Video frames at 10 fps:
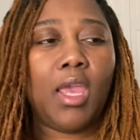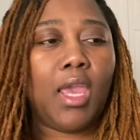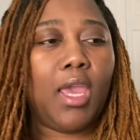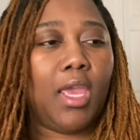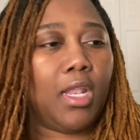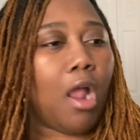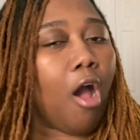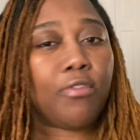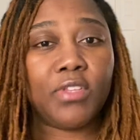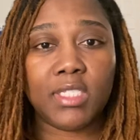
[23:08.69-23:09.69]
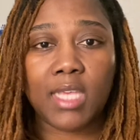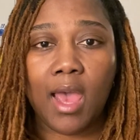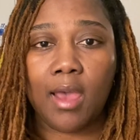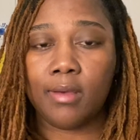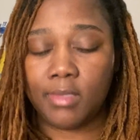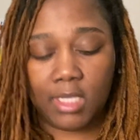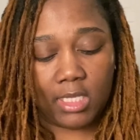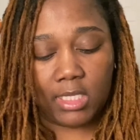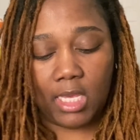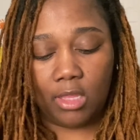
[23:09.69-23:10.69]
And oftentimes
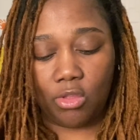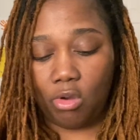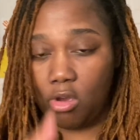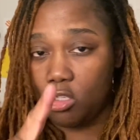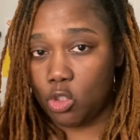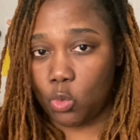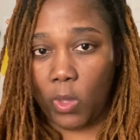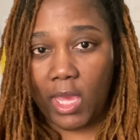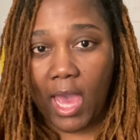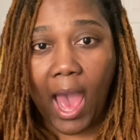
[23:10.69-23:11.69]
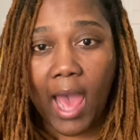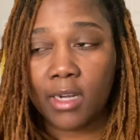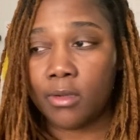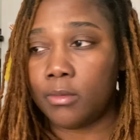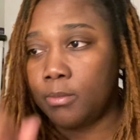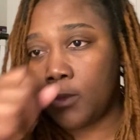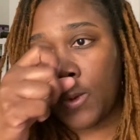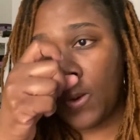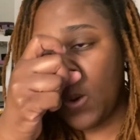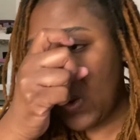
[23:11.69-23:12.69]
it's either a sweet item
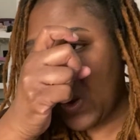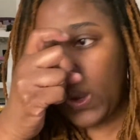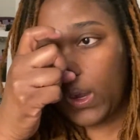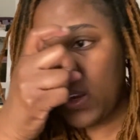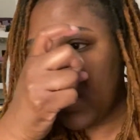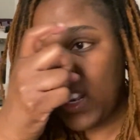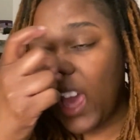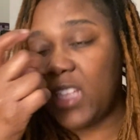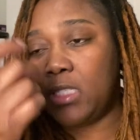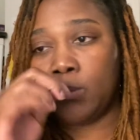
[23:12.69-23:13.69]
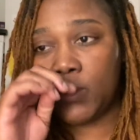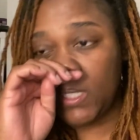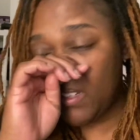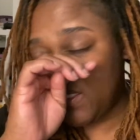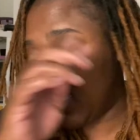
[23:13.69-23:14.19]
or like some chips.